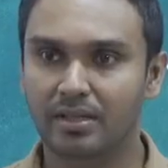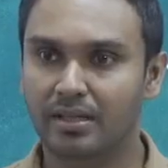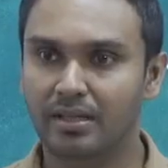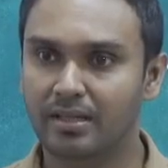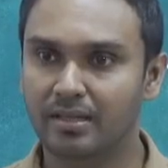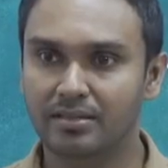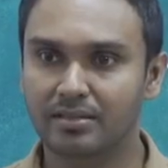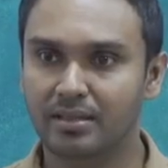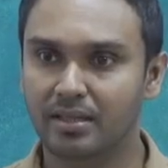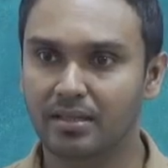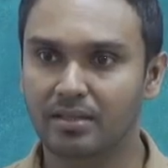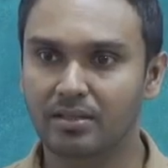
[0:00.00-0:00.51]

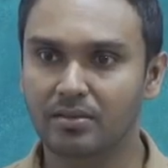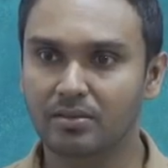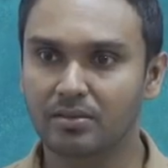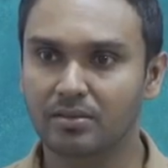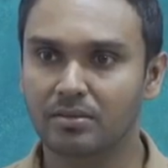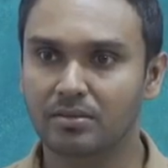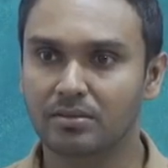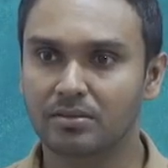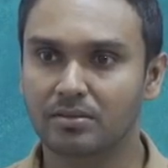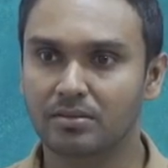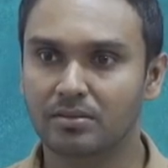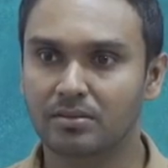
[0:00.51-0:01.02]
send you?
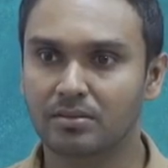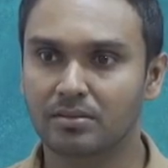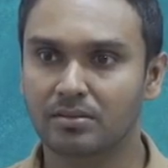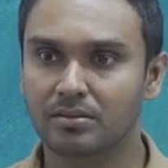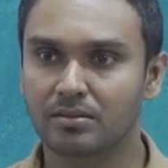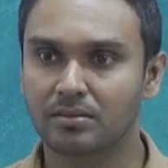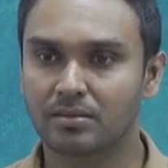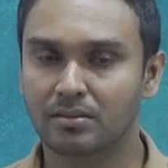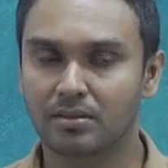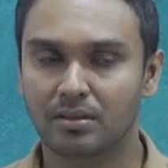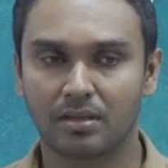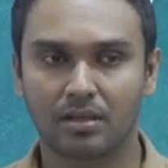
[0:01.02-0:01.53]

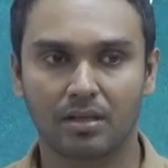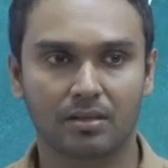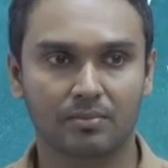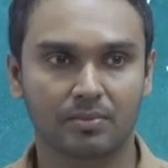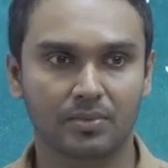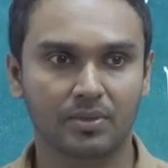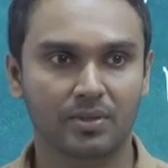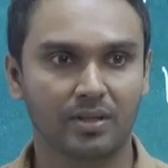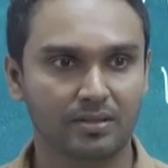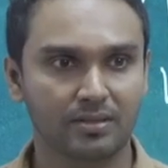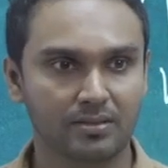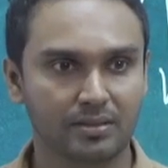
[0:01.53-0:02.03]
Ah, bro,
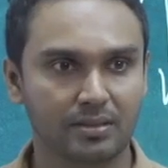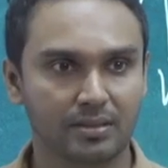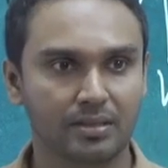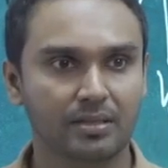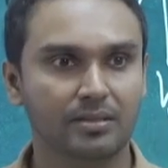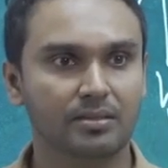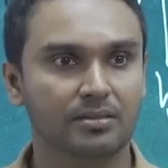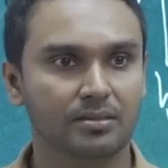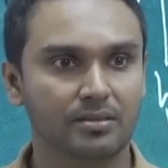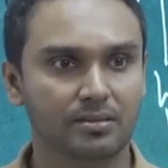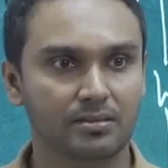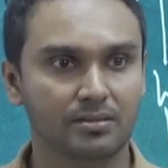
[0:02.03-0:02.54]
I'll tell.
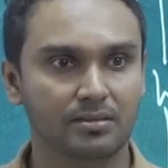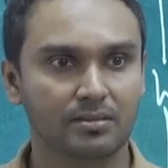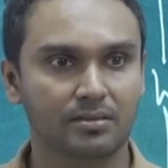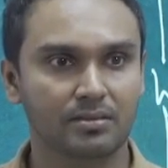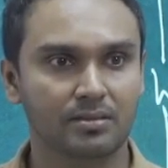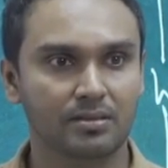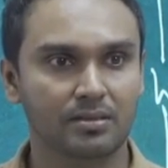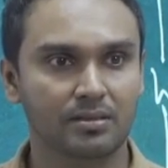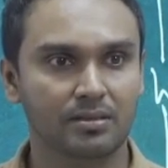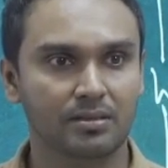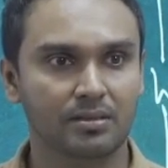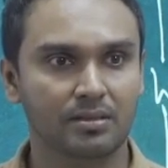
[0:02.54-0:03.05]

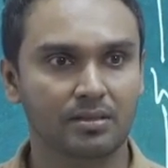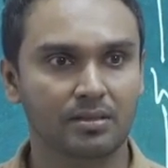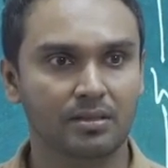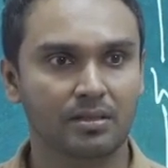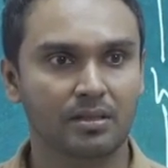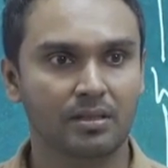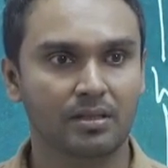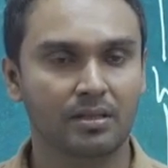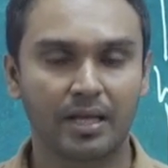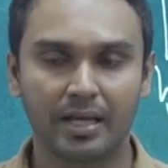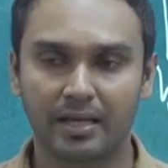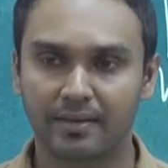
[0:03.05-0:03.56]
No,
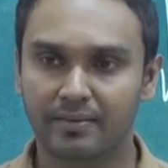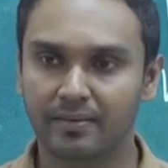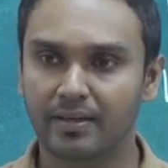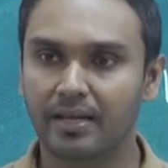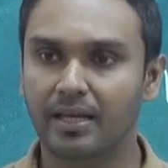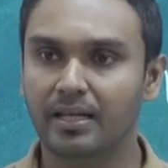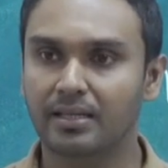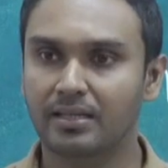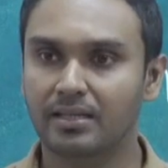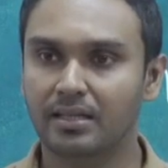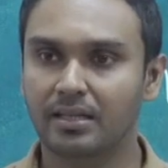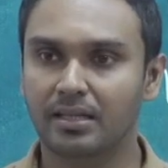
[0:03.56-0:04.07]

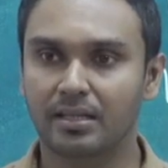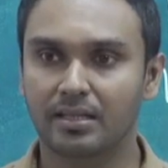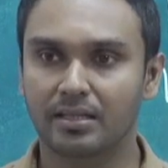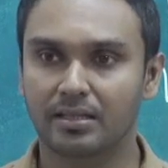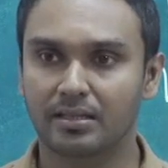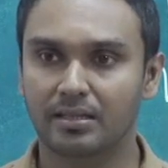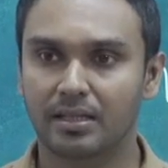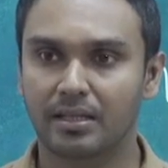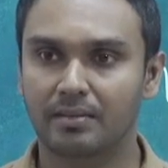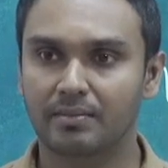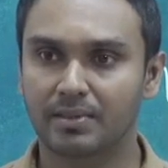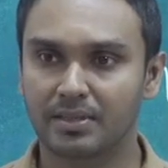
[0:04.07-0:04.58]
there
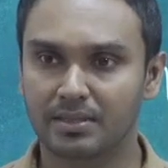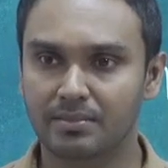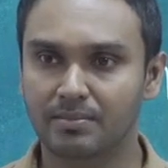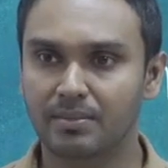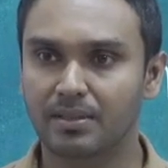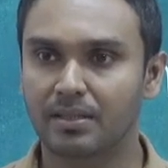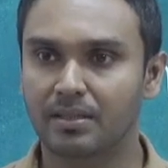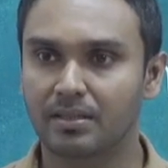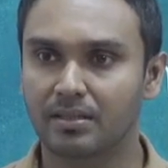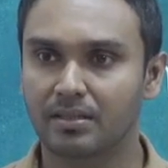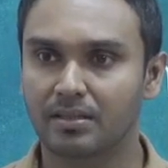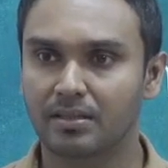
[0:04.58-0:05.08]
must be.
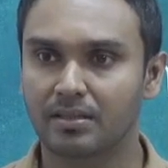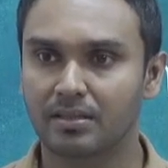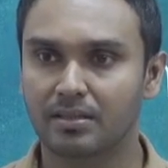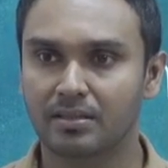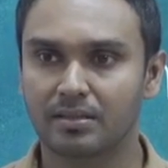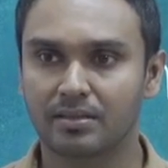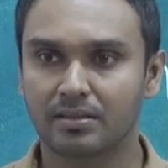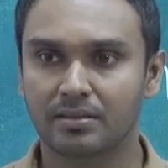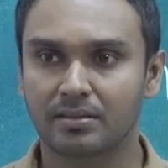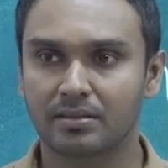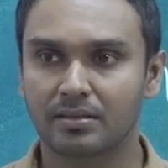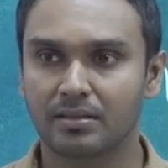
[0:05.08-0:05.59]

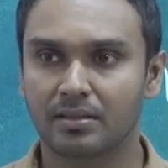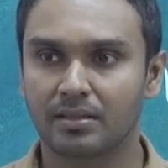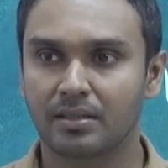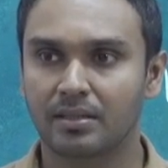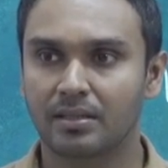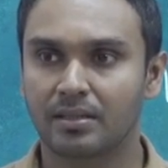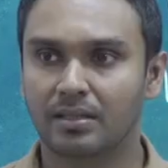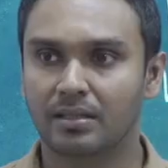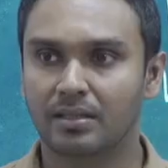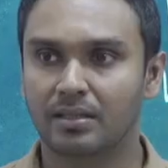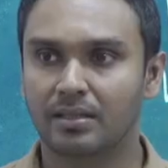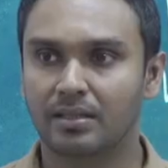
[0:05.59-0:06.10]

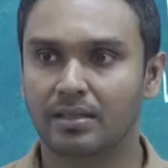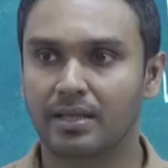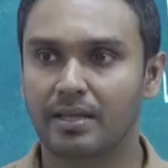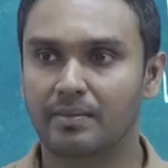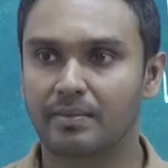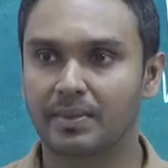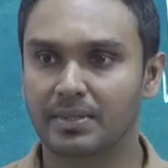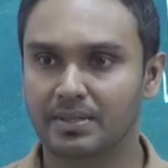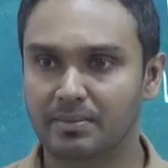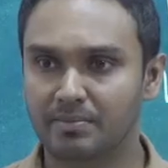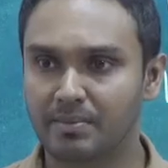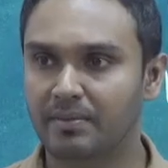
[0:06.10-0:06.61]
There must
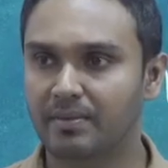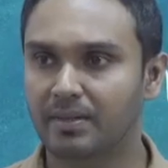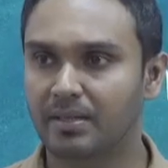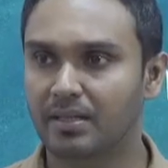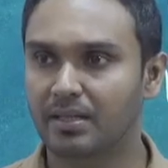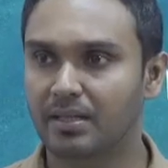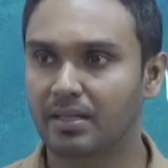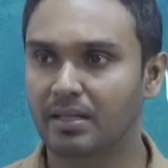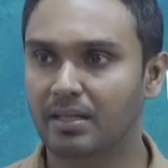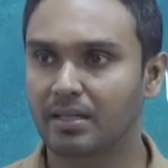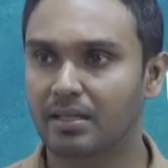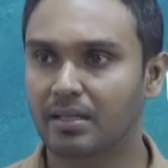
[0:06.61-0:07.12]
be one
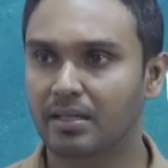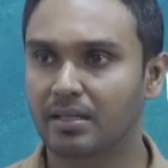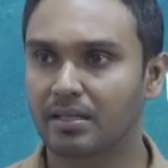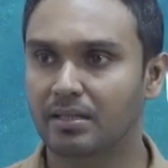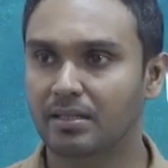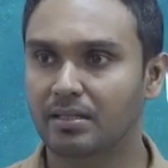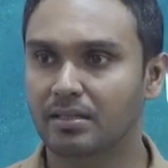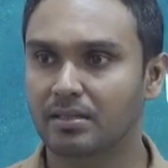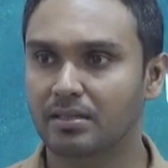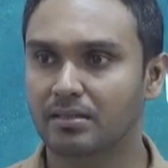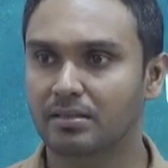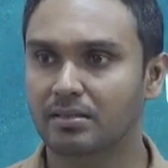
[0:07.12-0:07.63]

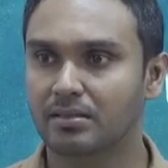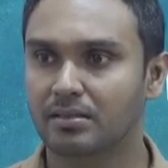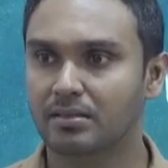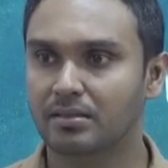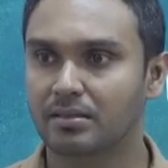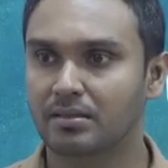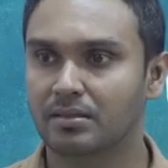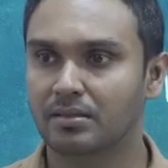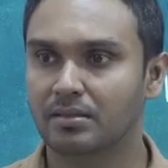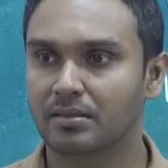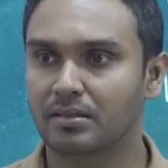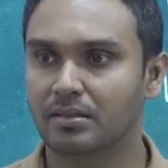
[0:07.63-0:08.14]

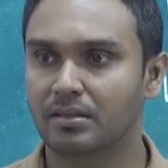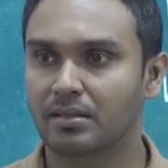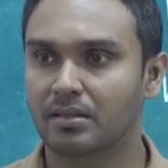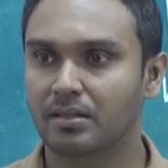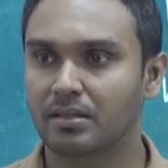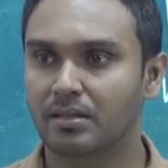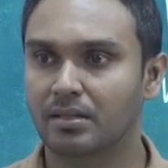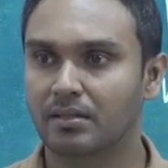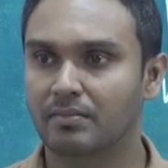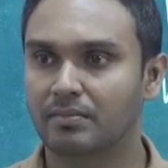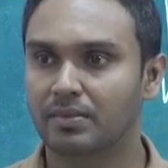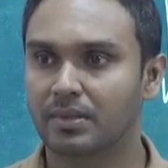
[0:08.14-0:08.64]

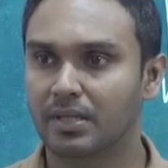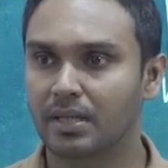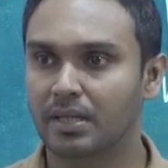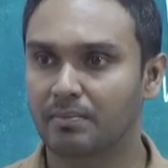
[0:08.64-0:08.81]
link for that.